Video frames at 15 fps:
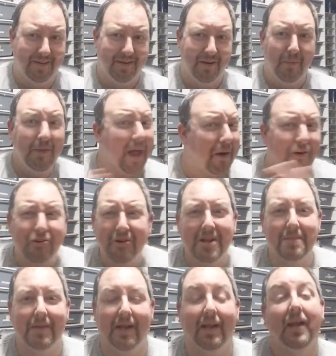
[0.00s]
Without
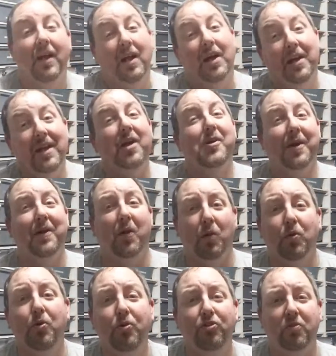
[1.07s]
treatment. Now you're going to
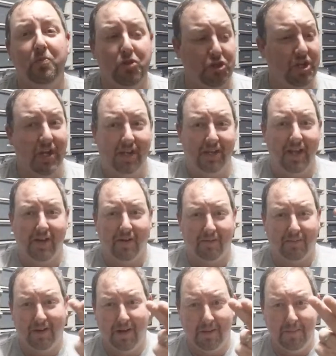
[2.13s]
lose some shit, like
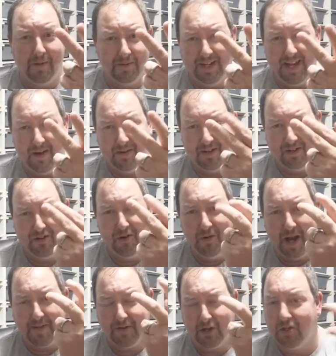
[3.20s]
you're going to be able to count to
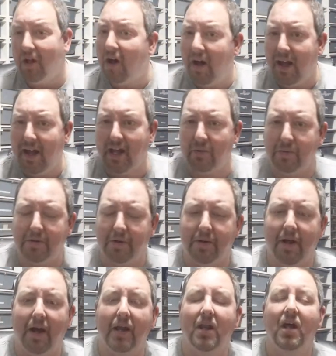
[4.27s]
2 and have a claw hand when you're
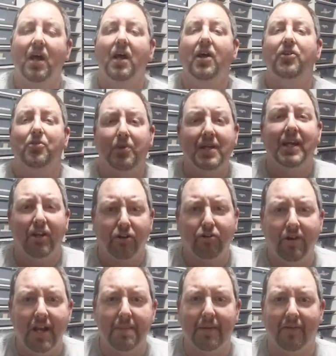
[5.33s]
done. So get
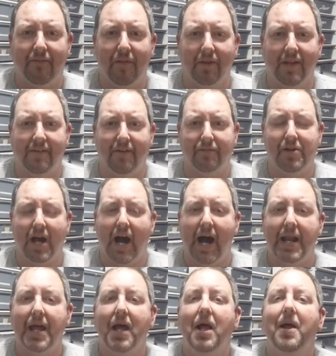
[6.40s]
treatment for the love of
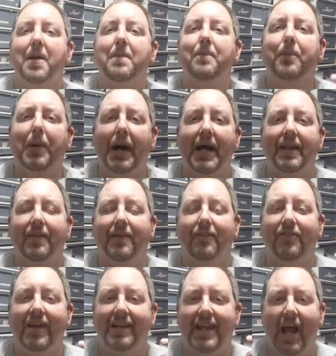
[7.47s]
God. But the
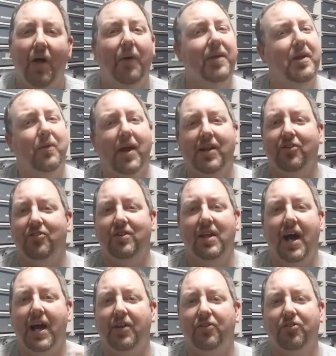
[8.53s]
fatality rate is
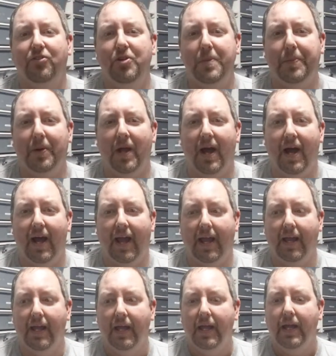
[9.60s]
not super high
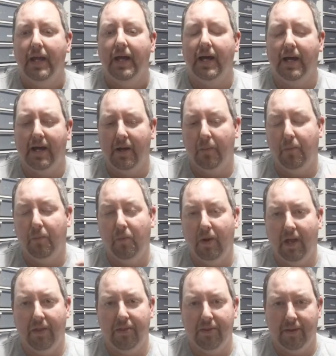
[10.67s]

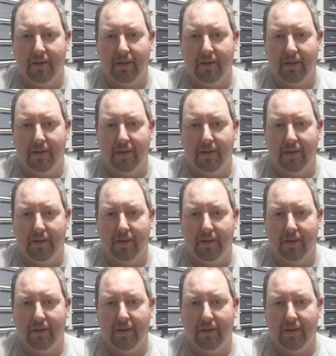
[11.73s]
with,